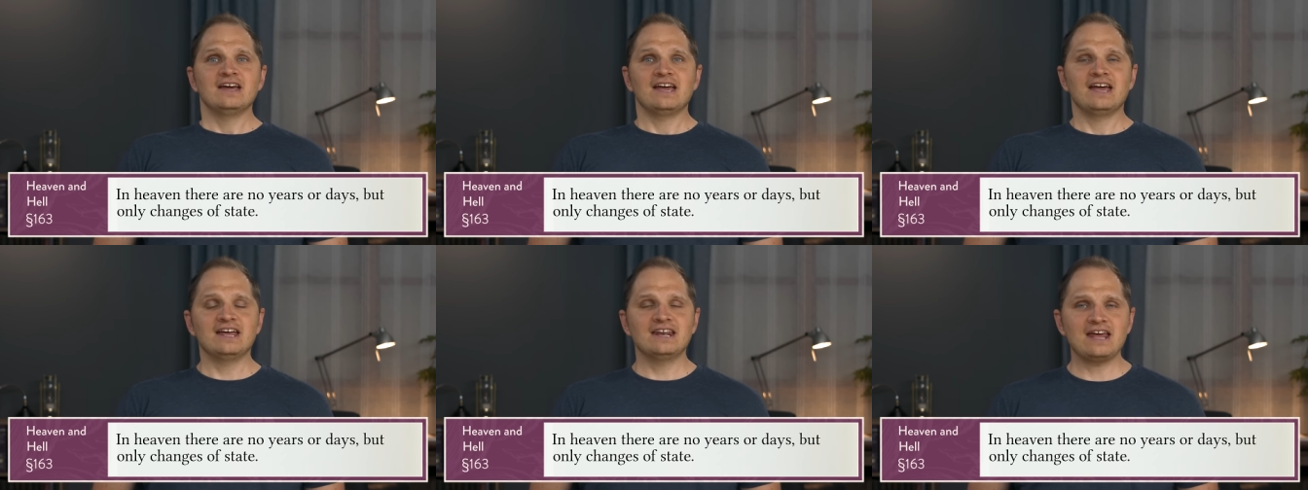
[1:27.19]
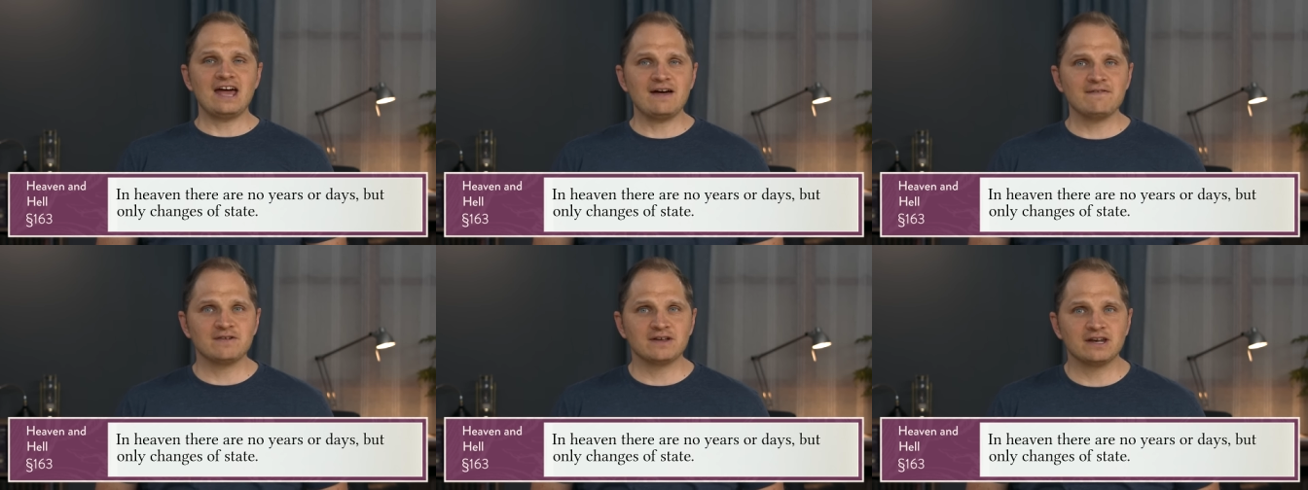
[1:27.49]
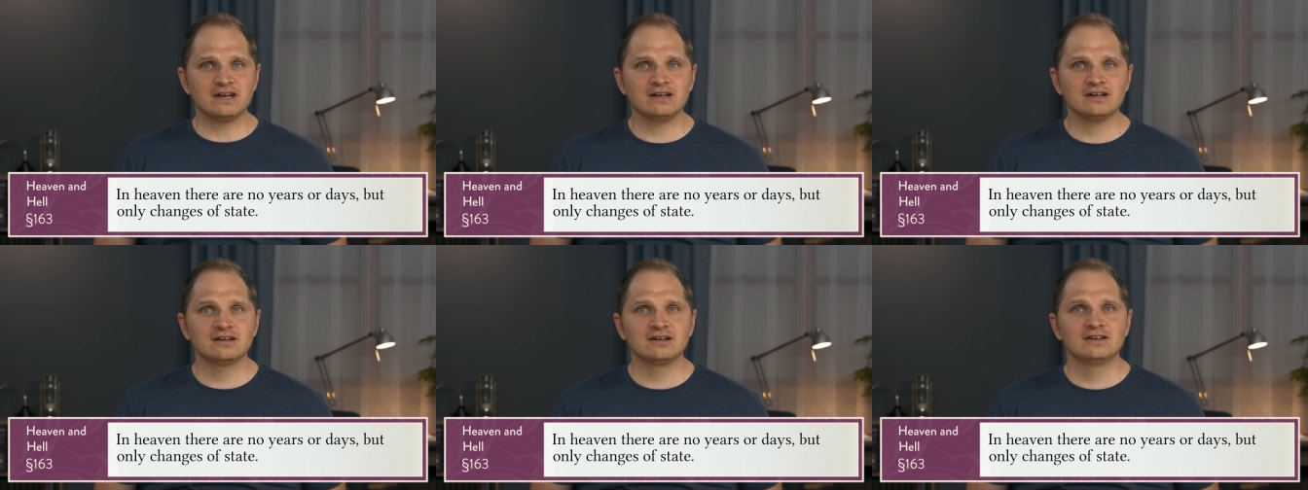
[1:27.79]
In
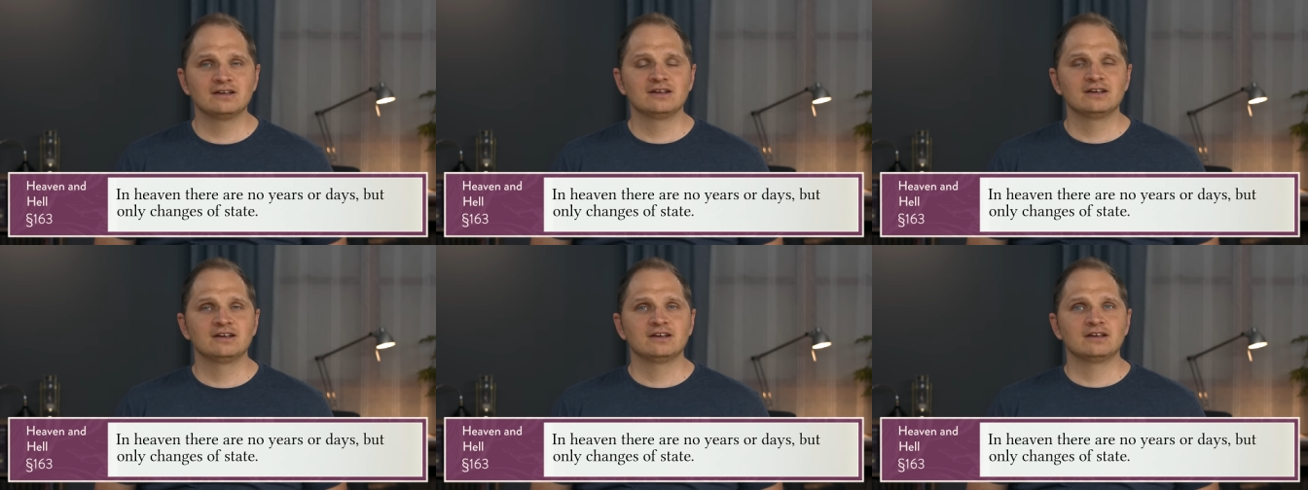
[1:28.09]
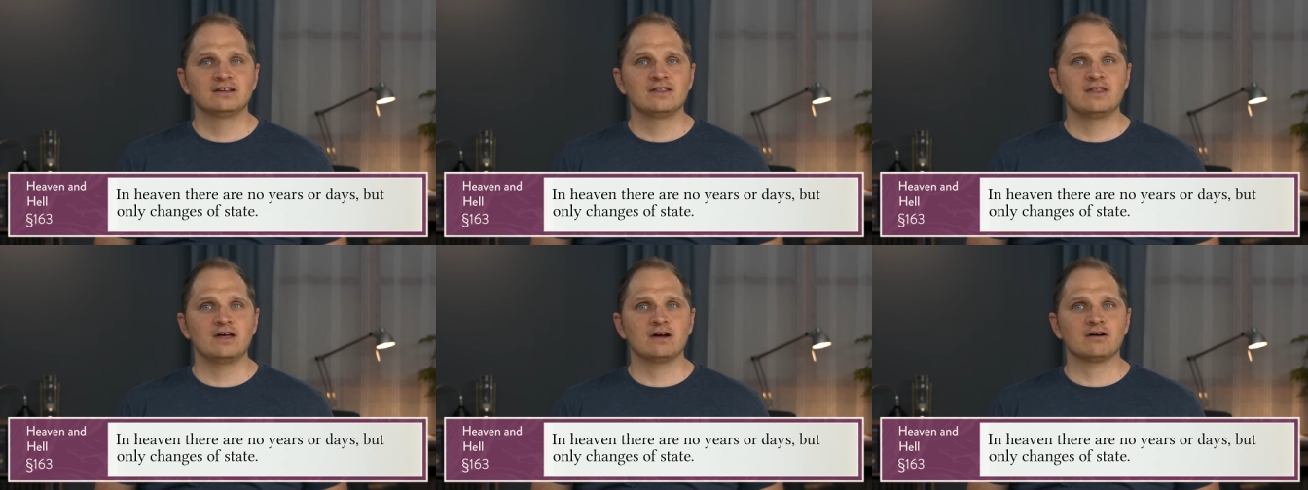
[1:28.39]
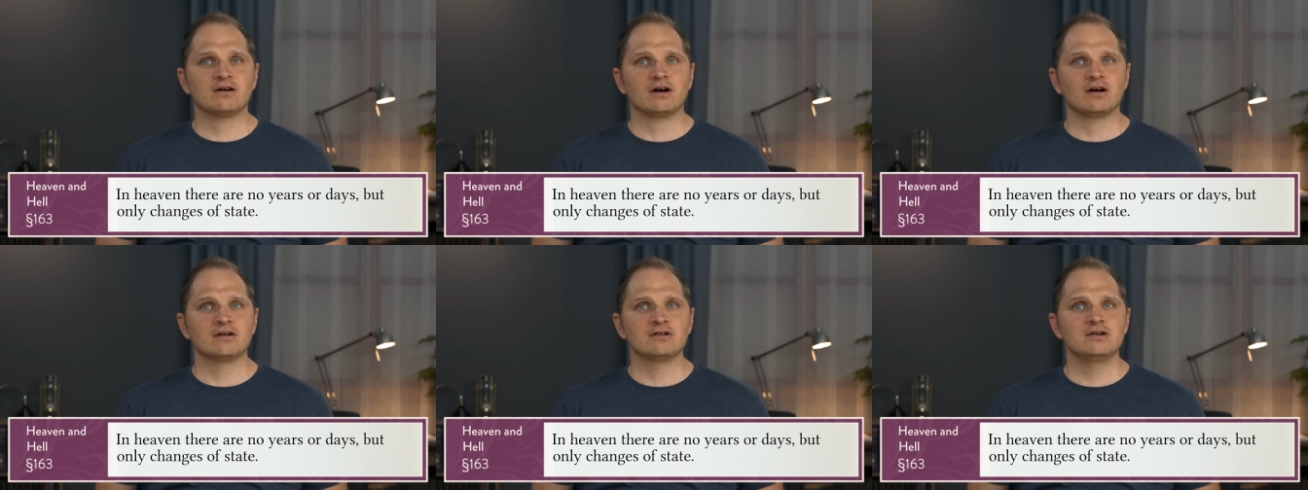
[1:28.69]
heaven,
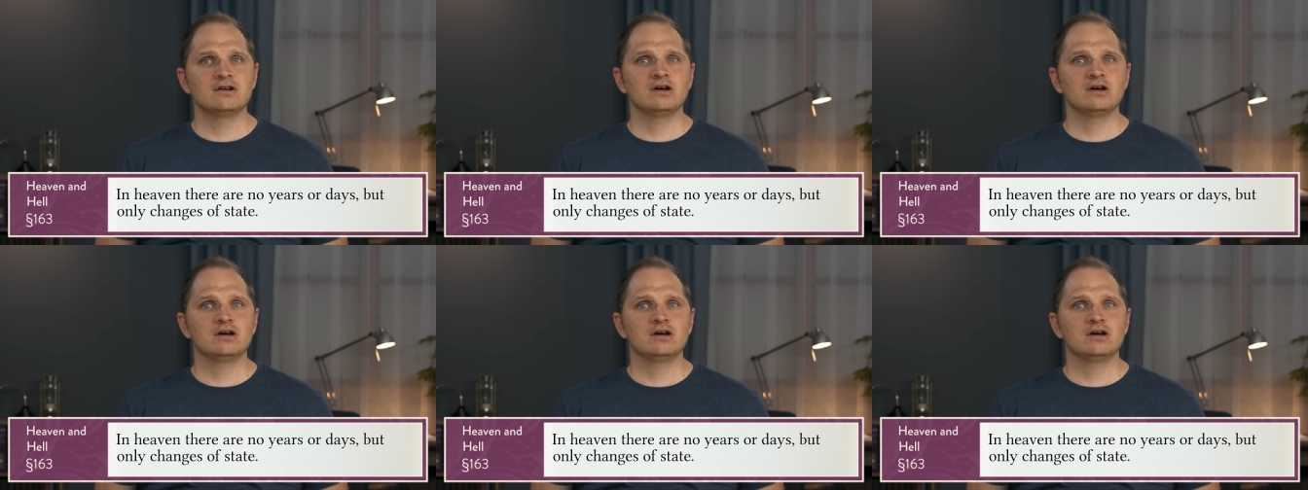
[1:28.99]
there are